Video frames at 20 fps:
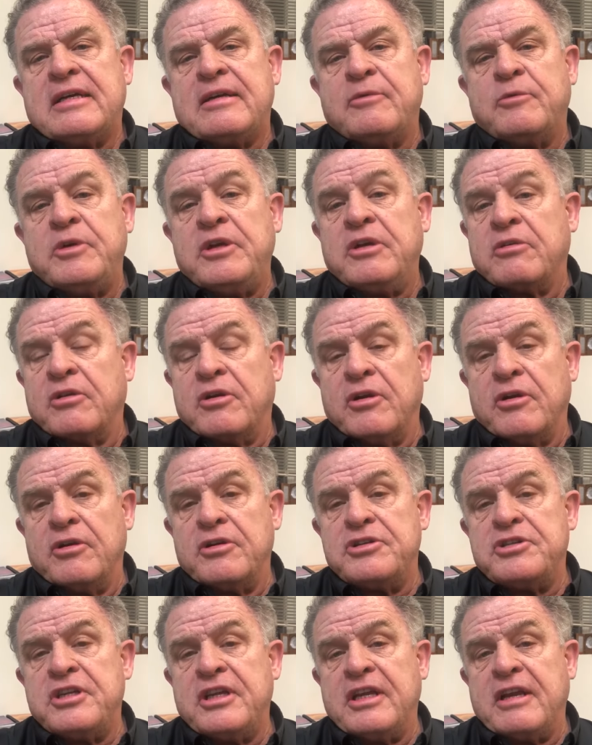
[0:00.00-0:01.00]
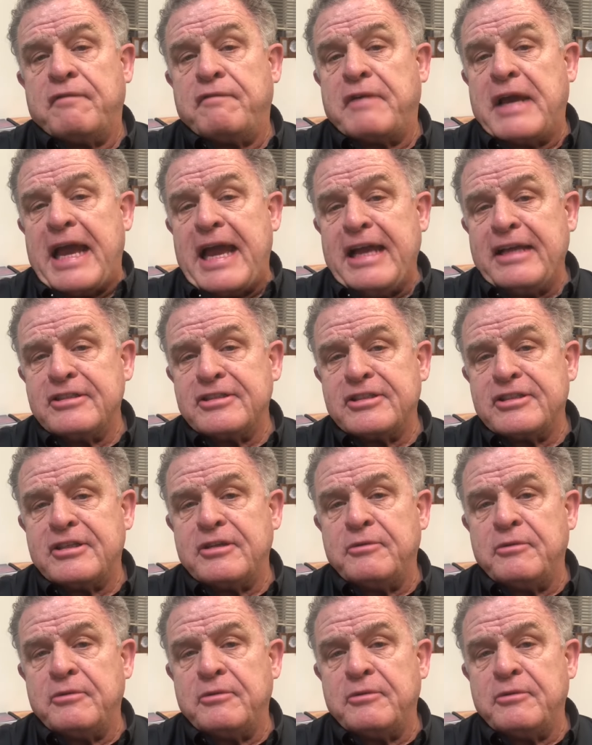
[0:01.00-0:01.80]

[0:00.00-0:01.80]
we are encouraging a fast.